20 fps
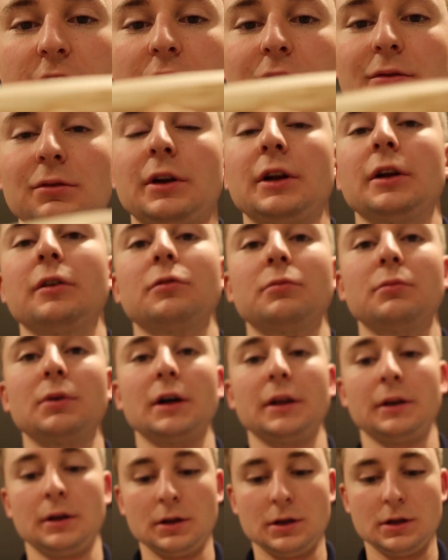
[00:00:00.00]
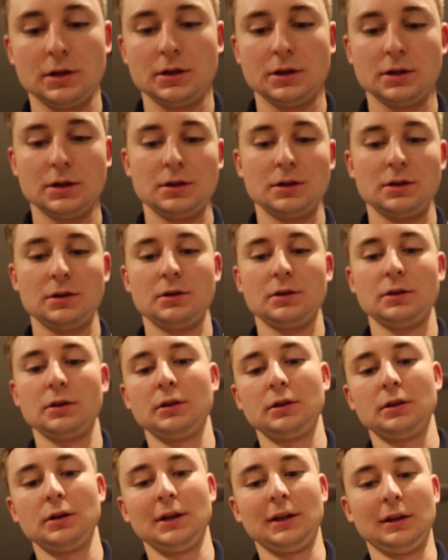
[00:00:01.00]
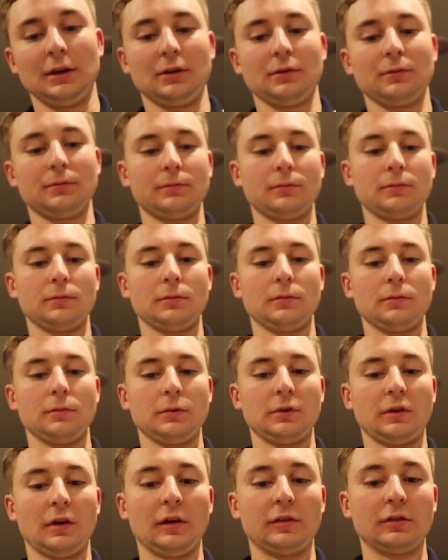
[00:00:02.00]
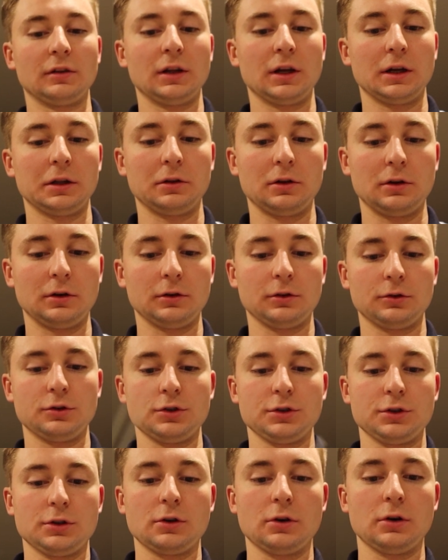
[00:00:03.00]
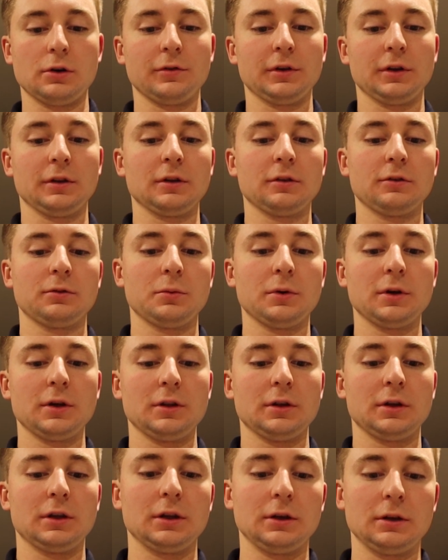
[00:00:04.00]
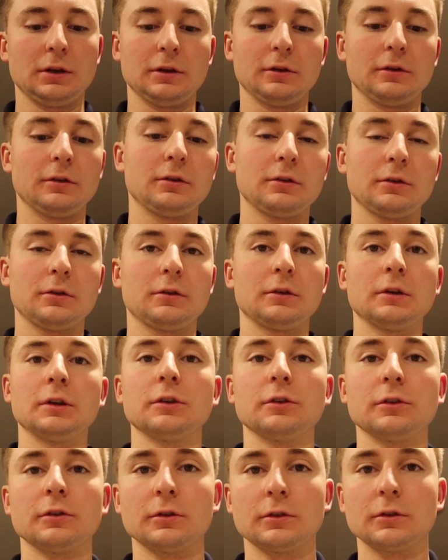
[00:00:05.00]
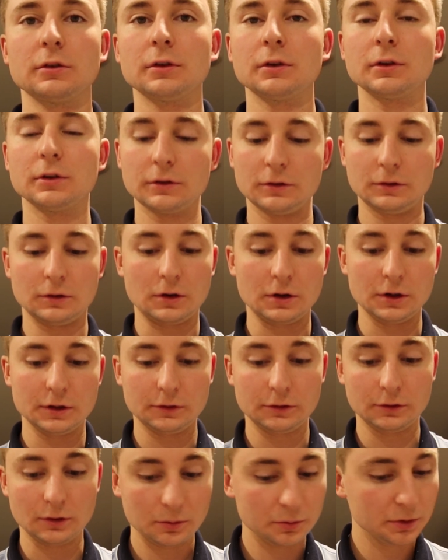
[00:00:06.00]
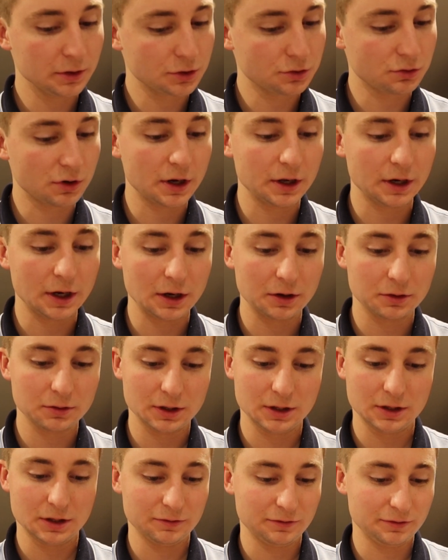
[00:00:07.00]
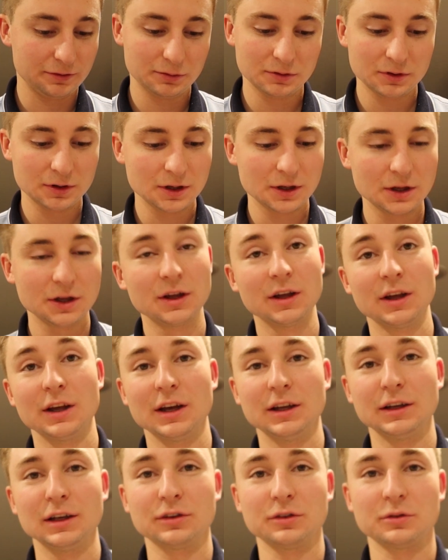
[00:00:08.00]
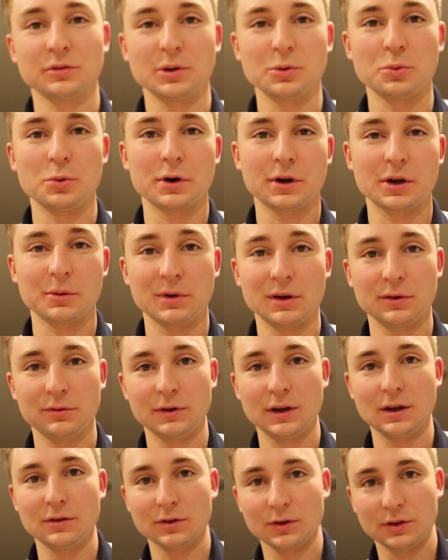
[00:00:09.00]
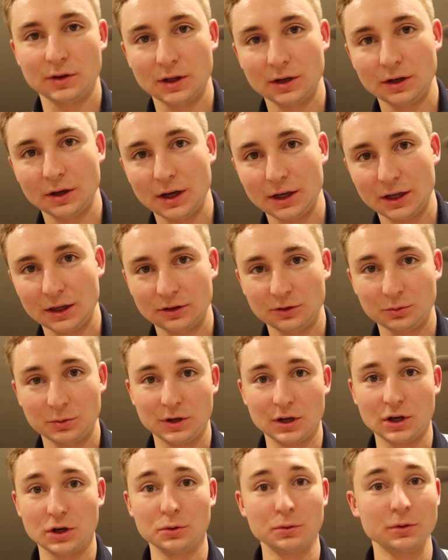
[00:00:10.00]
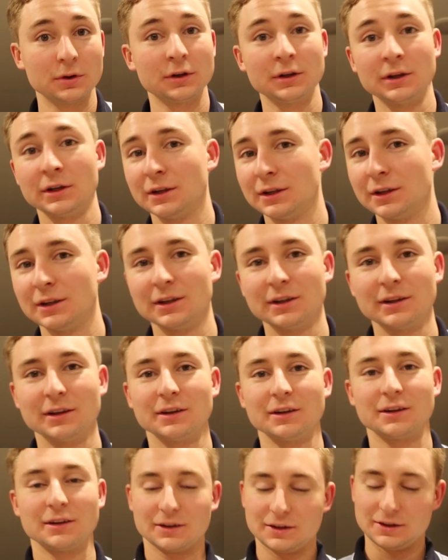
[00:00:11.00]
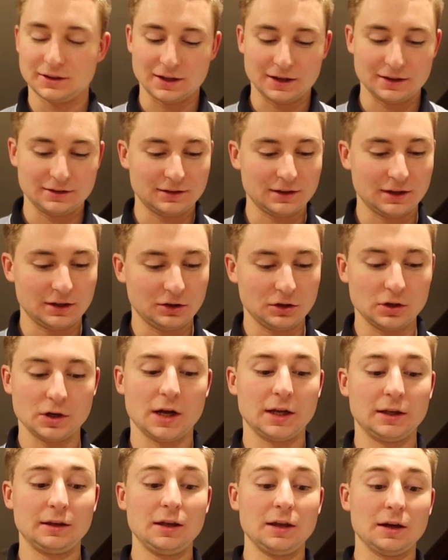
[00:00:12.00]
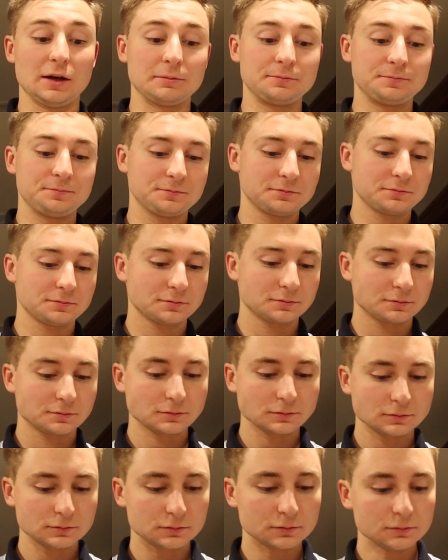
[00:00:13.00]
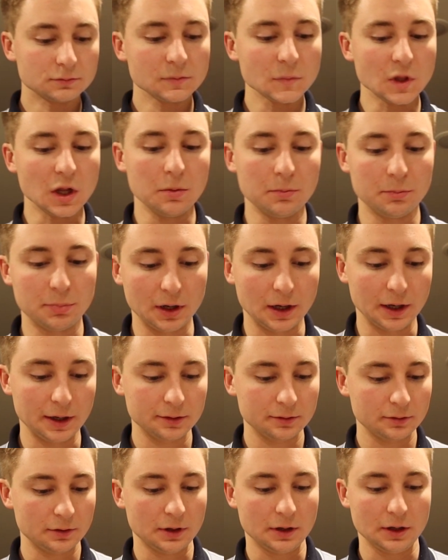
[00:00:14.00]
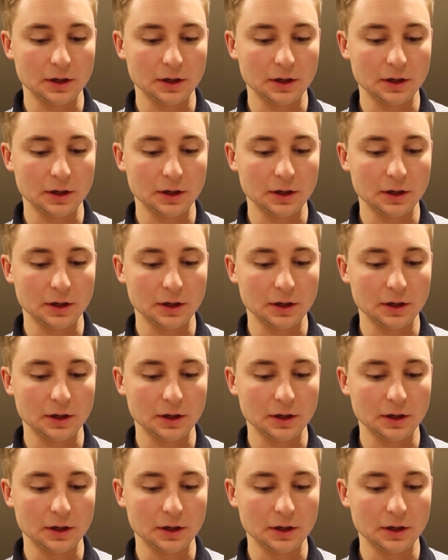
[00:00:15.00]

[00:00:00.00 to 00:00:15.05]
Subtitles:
to get rid of, but it takes a lot longer just carving this way than it does to just saw it. So I'm gonna try it out, and if it doesn't really work in my favor, then I guess we know that's not a good idea. But